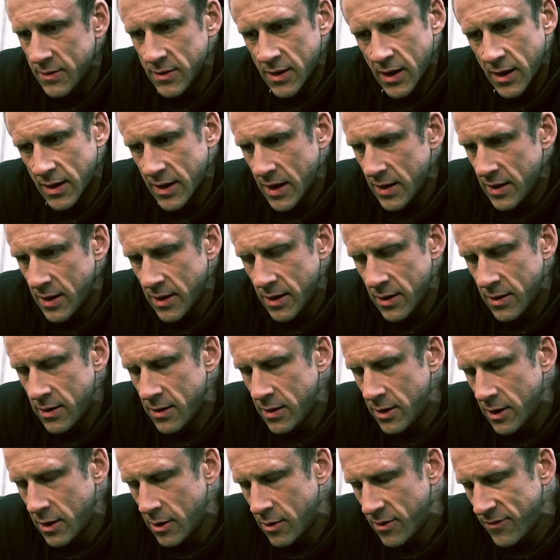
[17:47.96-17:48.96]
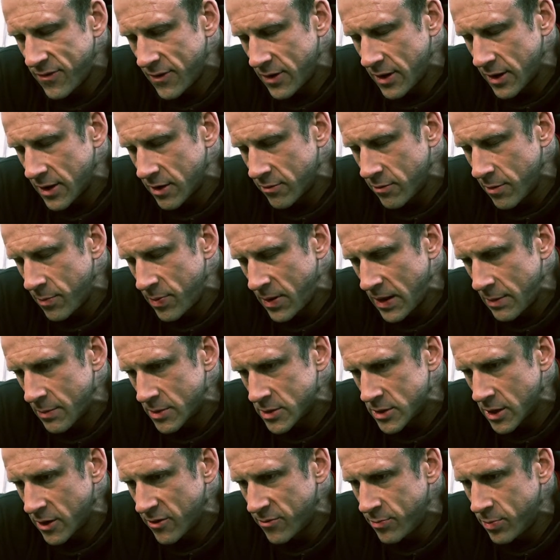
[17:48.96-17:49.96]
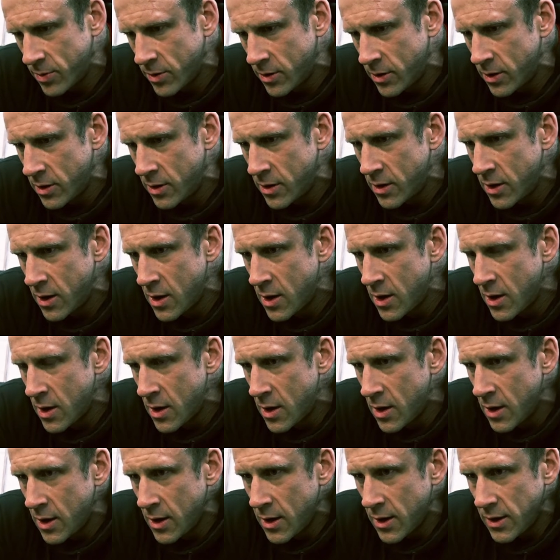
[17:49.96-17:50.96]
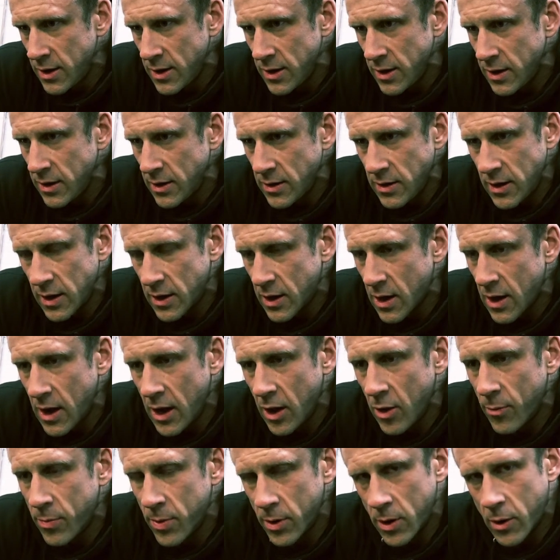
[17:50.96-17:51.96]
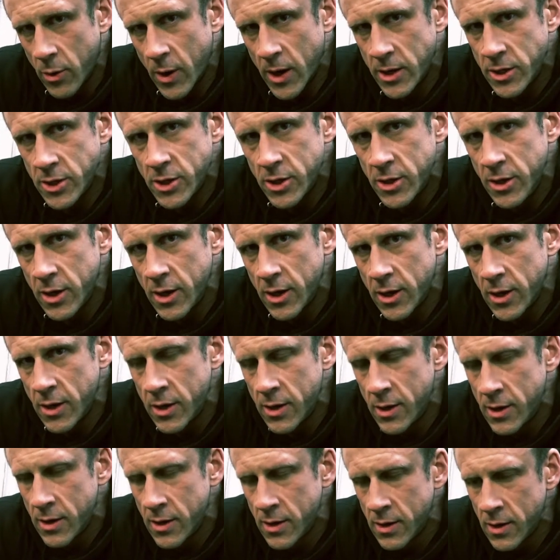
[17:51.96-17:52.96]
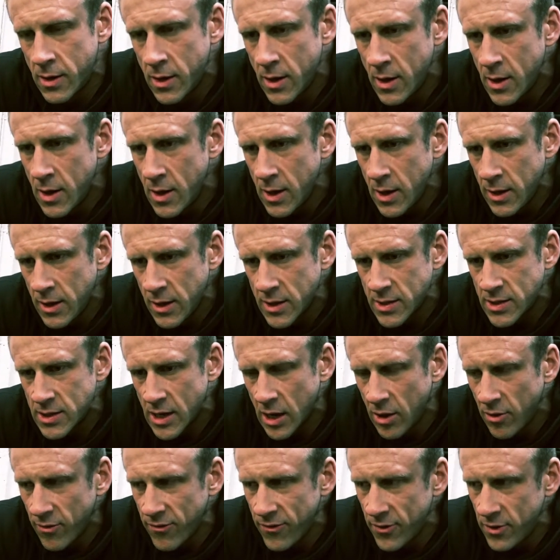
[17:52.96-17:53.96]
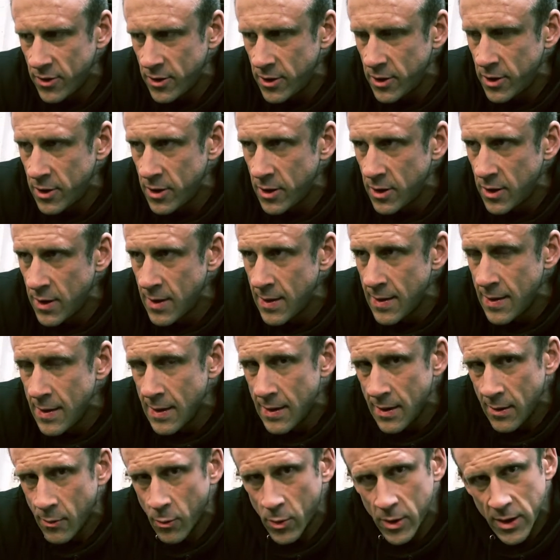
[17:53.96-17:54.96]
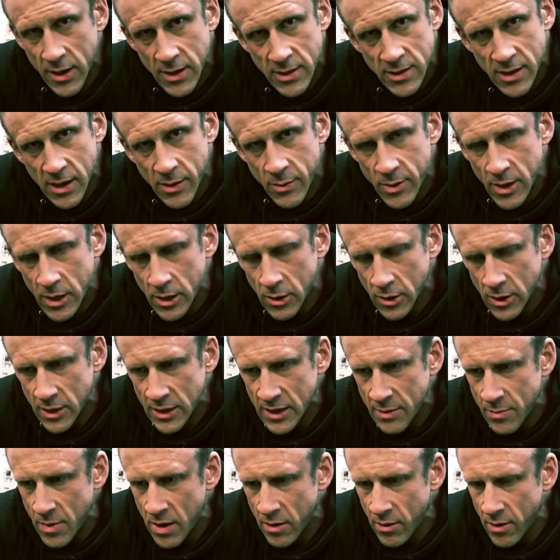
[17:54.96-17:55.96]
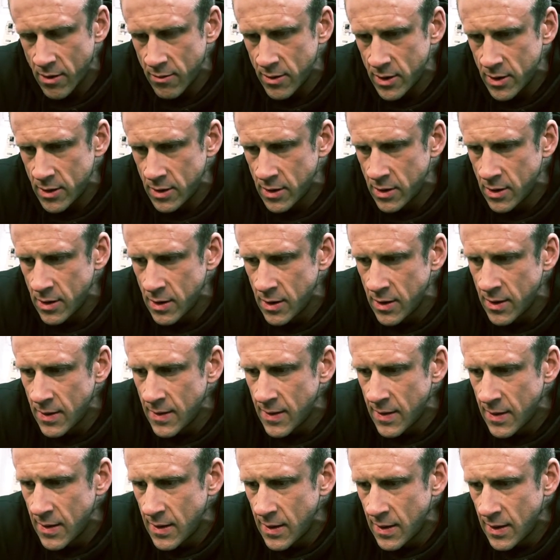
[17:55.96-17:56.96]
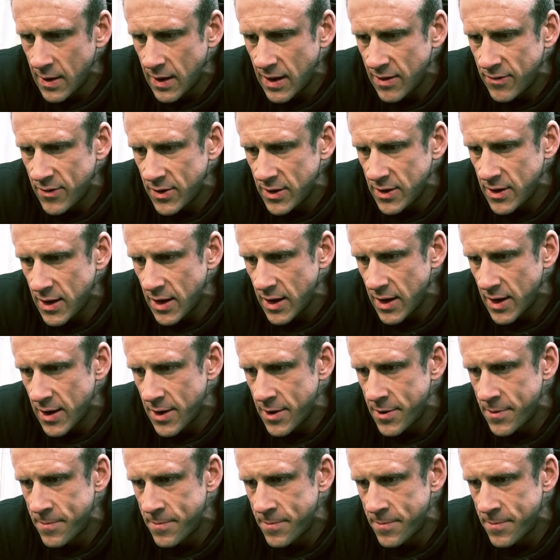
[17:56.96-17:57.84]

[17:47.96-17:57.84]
again, you know, I feel like I repeat myself, but you can't help but question yourself and what you see when you look in the mirror, and having the